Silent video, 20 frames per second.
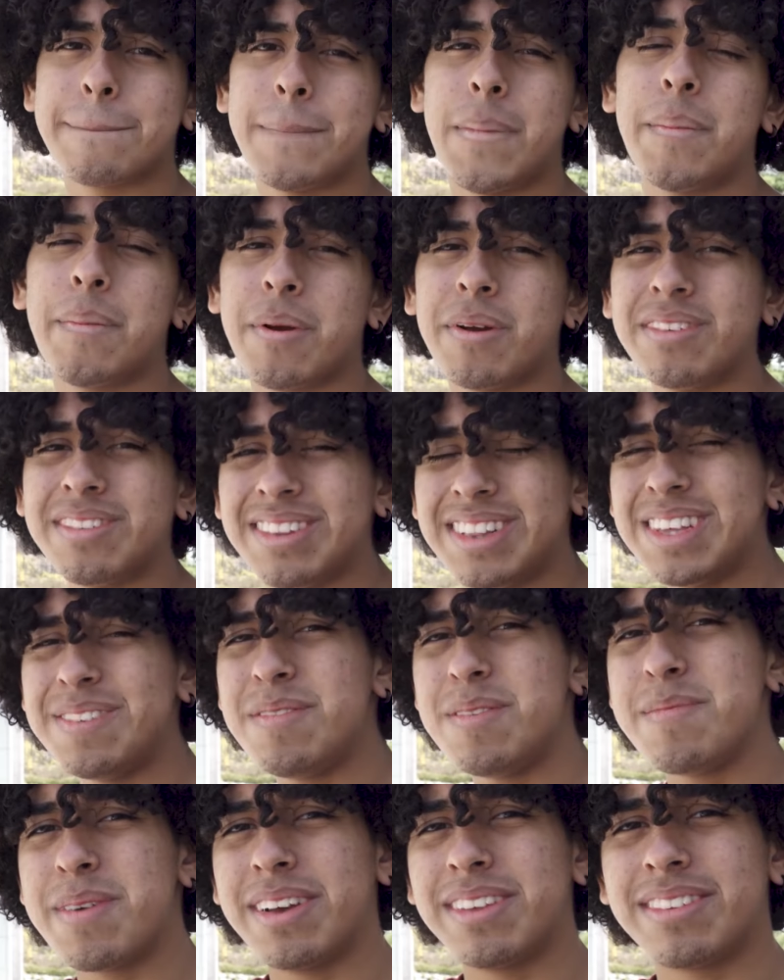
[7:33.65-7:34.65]
But personally,
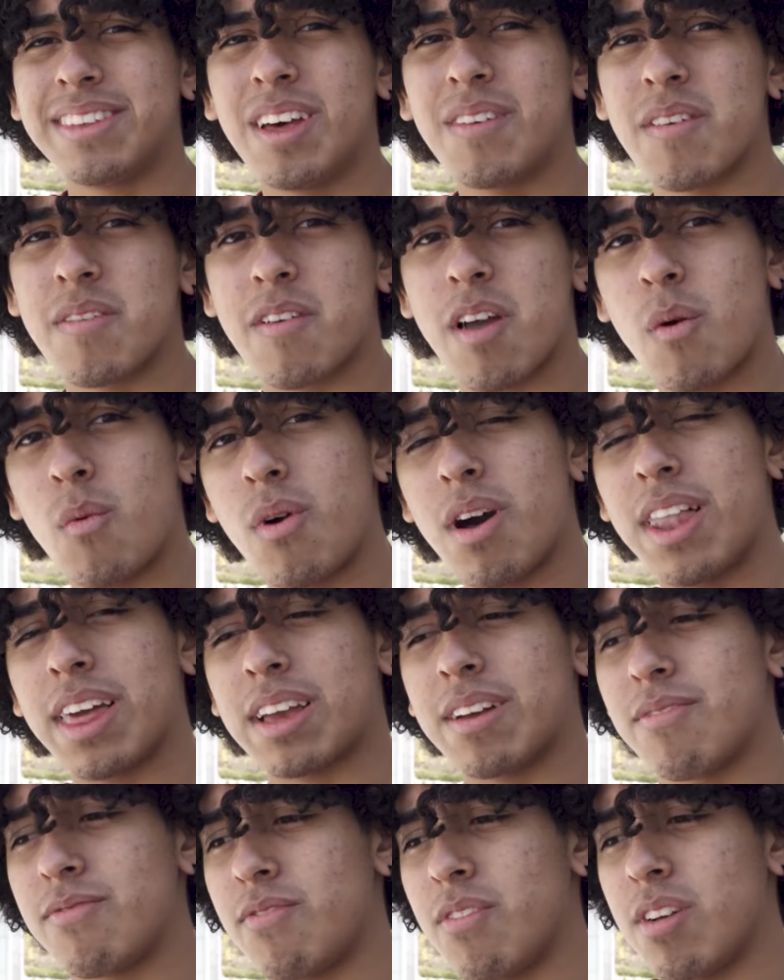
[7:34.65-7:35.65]
me myself, if I want
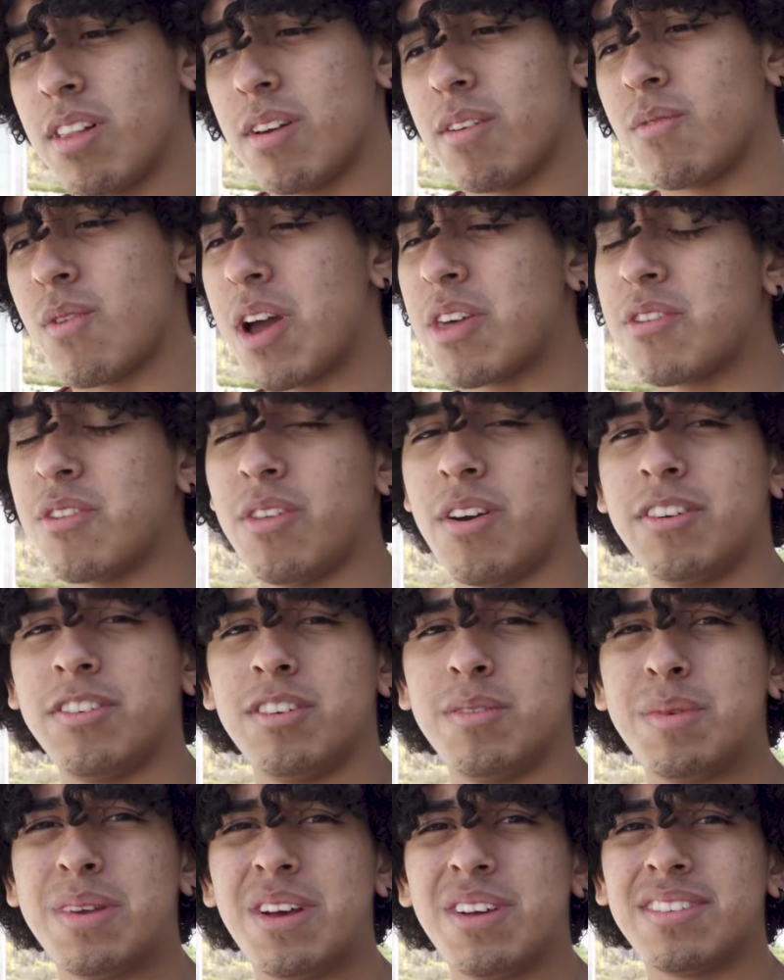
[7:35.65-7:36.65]
like a rather
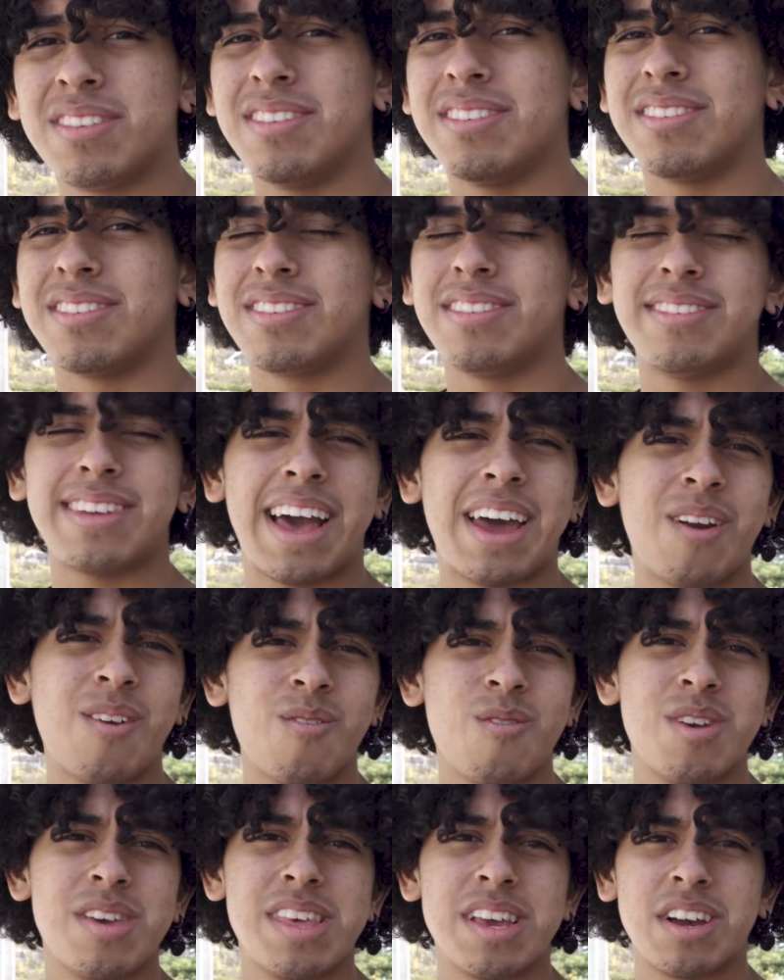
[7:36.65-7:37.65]
larger meal, since I
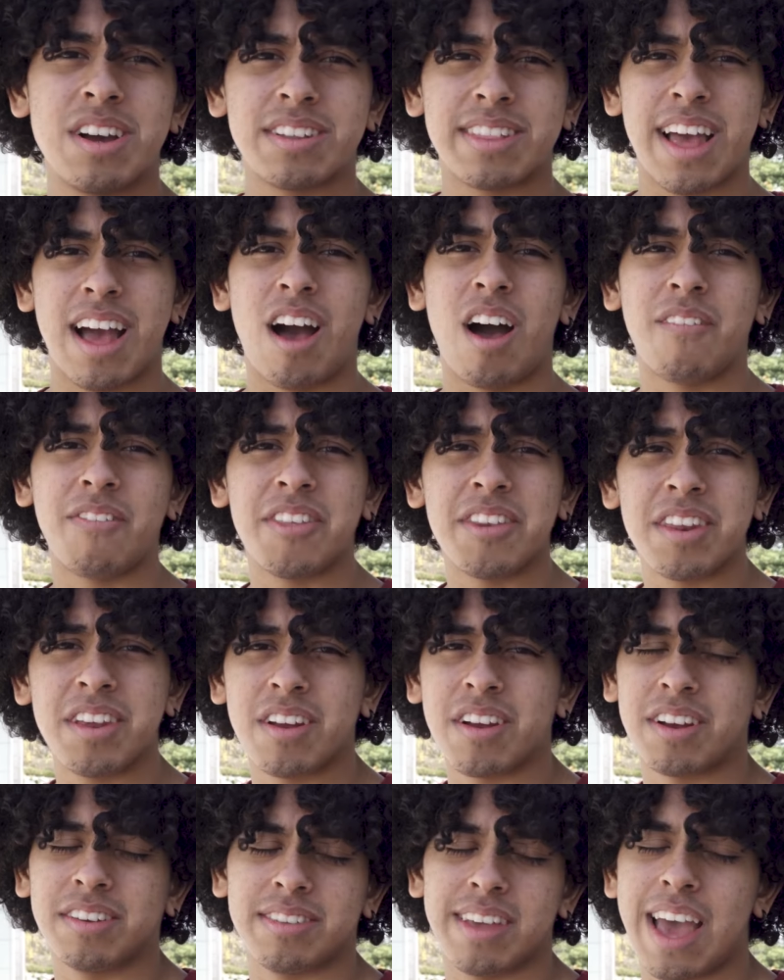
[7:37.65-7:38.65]
don't really cook that often
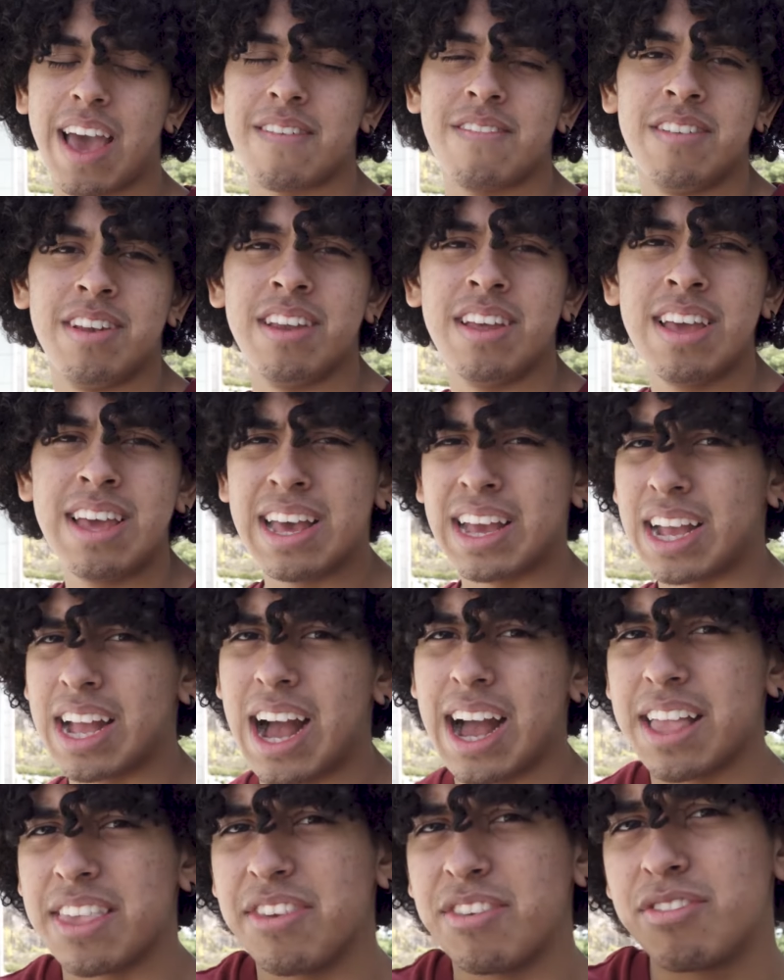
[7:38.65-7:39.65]
here because I haven't
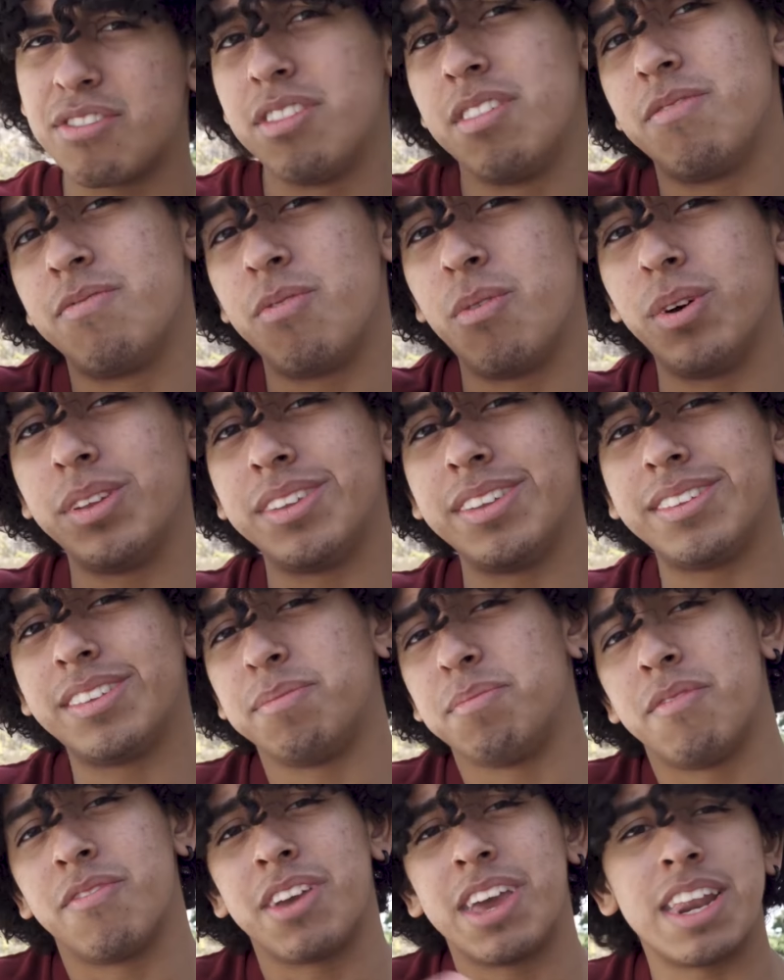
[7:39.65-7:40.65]
gotten used to the full
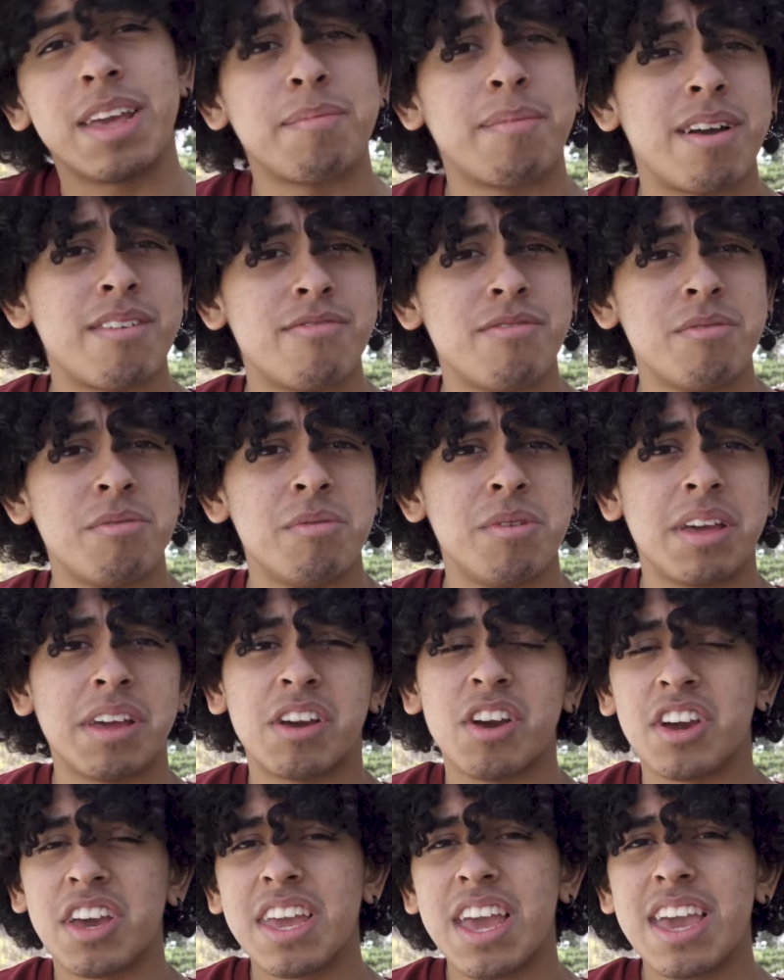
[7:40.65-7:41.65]
system of getting my food
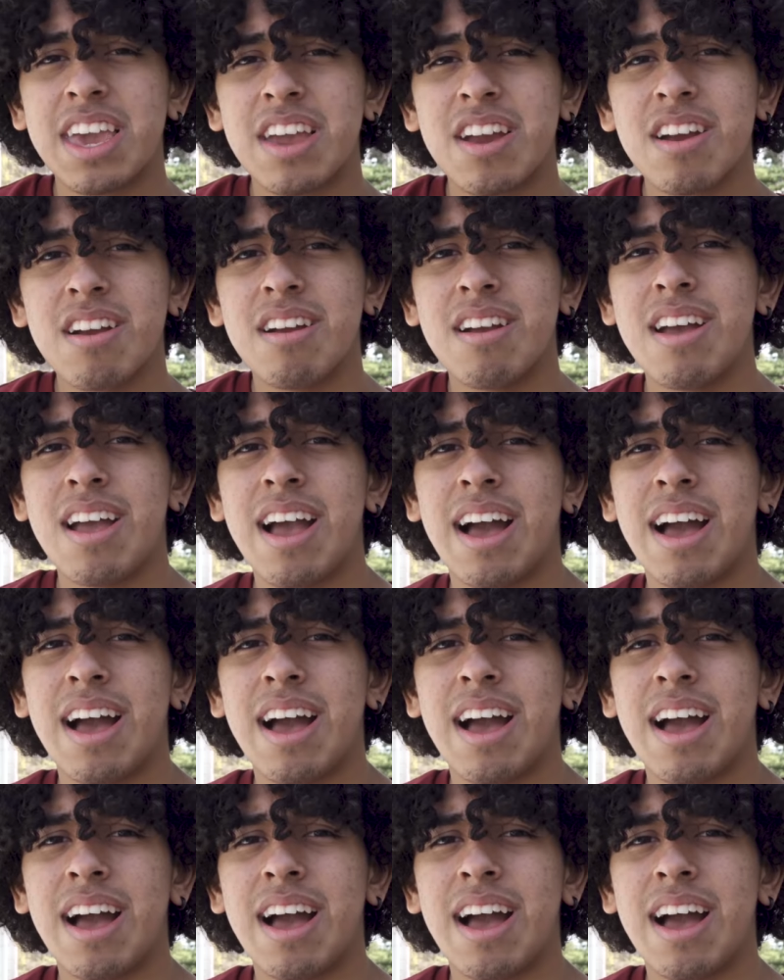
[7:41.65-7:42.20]
and cooking it here,